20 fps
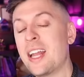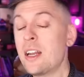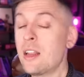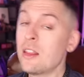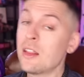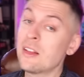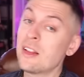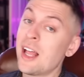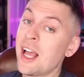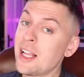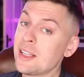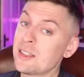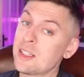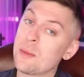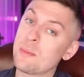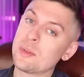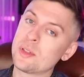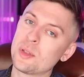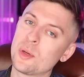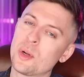and in the last
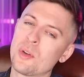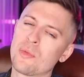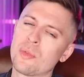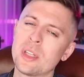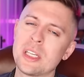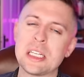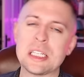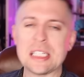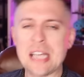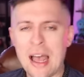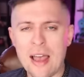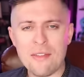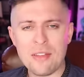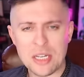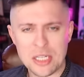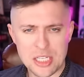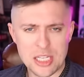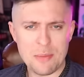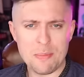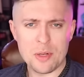episode of really
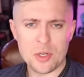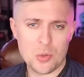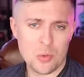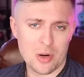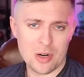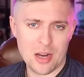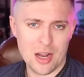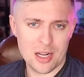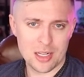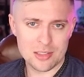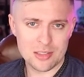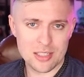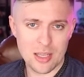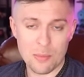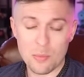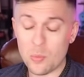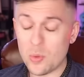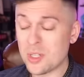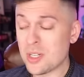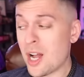diving deep into a
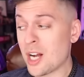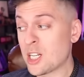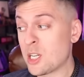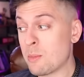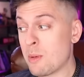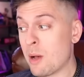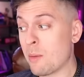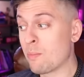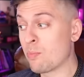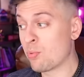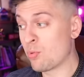concept, we talked about